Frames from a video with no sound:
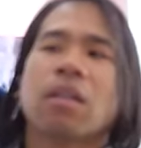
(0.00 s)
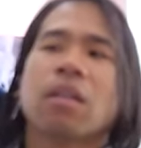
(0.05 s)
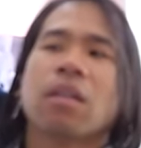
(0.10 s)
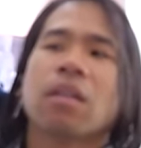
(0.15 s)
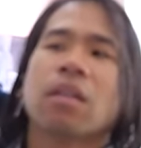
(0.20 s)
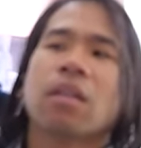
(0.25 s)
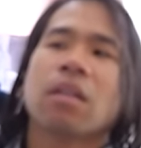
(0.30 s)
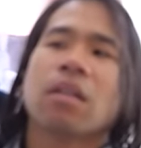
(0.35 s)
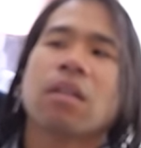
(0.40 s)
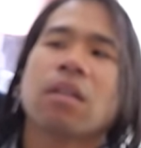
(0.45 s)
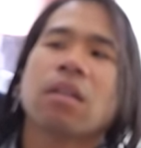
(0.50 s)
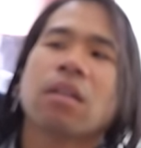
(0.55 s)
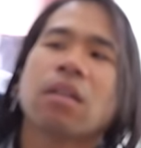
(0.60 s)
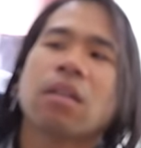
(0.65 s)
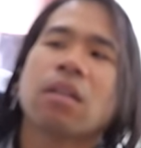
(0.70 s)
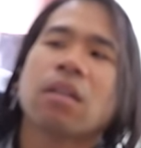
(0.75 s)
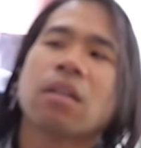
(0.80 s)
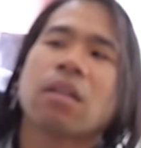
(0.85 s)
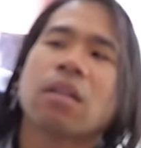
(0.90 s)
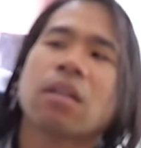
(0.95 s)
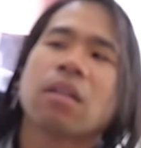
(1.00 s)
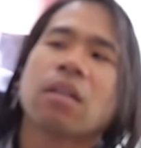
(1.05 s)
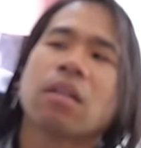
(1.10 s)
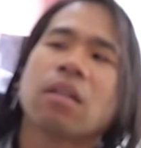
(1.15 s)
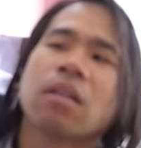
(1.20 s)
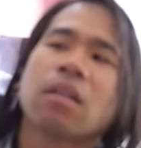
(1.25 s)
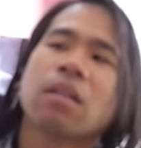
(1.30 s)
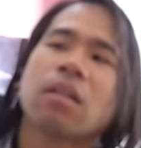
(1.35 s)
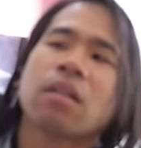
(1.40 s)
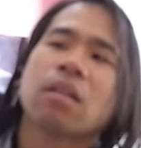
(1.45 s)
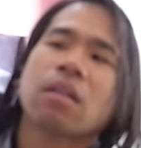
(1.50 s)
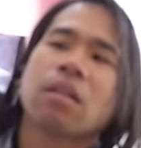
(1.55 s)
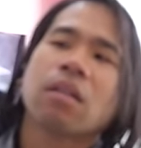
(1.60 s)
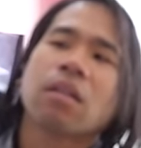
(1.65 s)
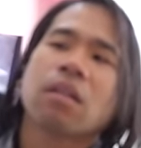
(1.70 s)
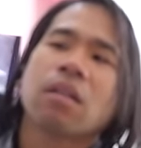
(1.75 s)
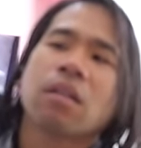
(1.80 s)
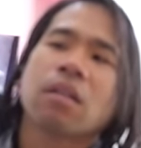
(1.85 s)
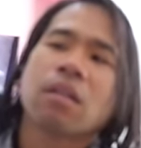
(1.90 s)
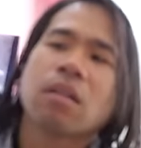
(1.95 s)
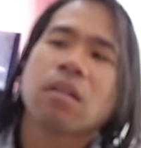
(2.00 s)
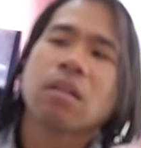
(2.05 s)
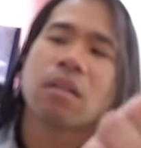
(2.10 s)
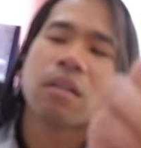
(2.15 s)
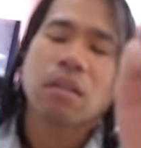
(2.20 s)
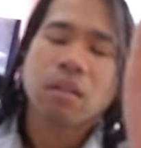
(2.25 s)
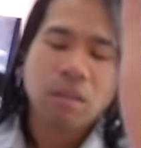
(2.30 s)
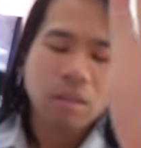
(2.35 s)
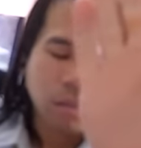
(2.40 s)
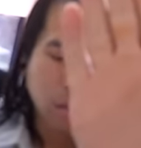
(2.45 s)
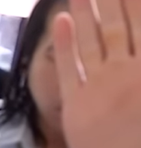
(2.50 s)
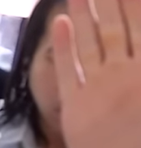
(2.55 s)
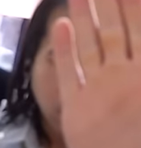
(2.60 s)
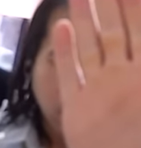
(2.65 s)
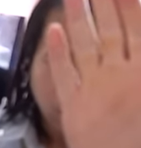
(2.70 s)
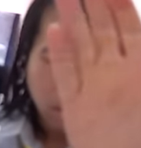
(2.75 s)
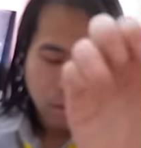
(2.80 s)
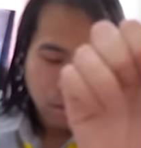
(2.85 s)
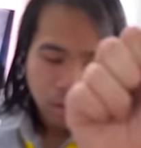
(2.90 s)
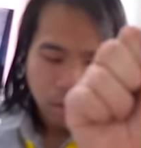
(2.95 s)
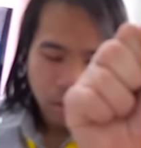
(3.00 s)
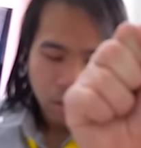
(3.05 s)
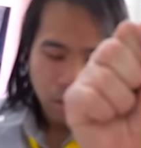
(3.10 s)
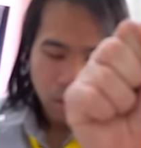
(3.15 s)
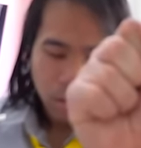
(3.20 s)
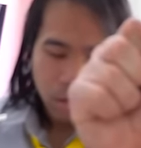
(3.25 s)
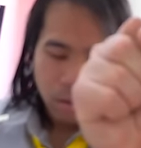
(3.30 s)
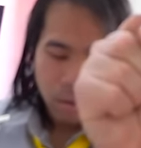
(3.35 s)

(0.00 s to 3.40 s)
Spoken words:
No words are spoken by the person on screen.